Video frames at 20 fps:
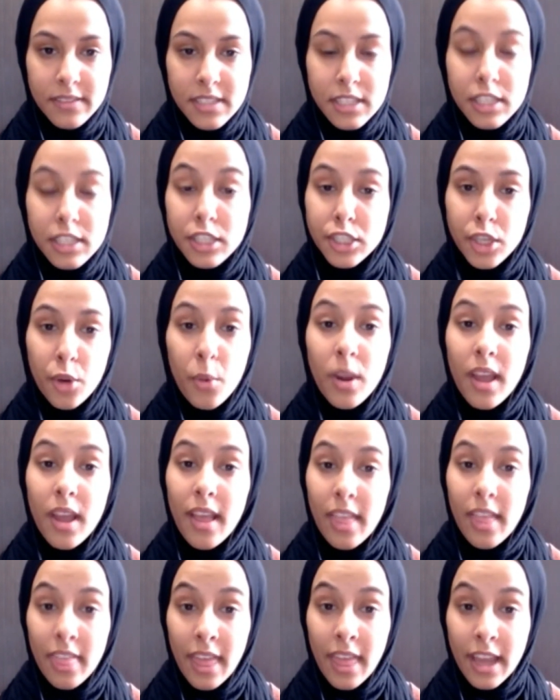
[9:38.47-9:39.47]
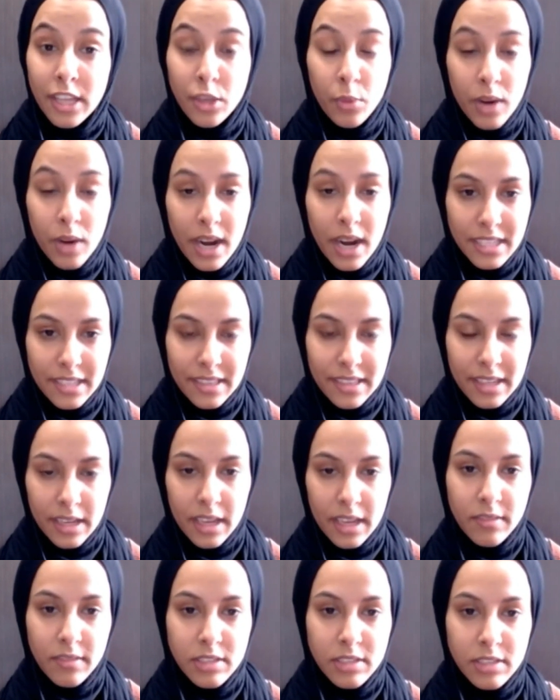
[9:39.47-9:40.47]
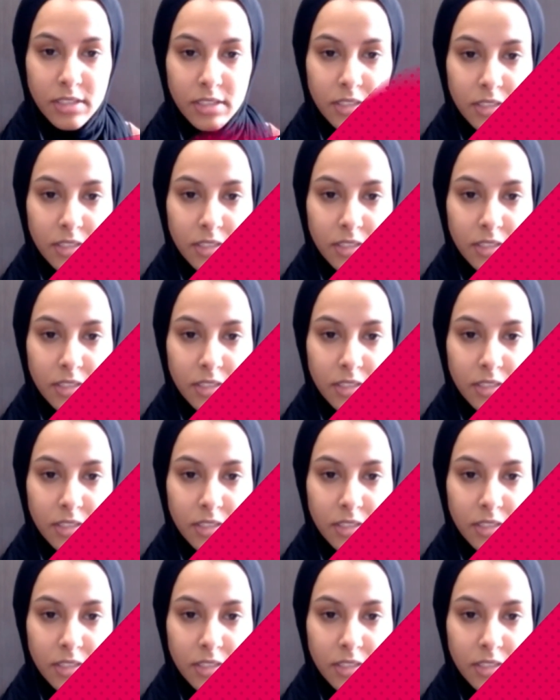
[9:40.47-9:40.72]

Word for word: to show that you are actually thinking of someone.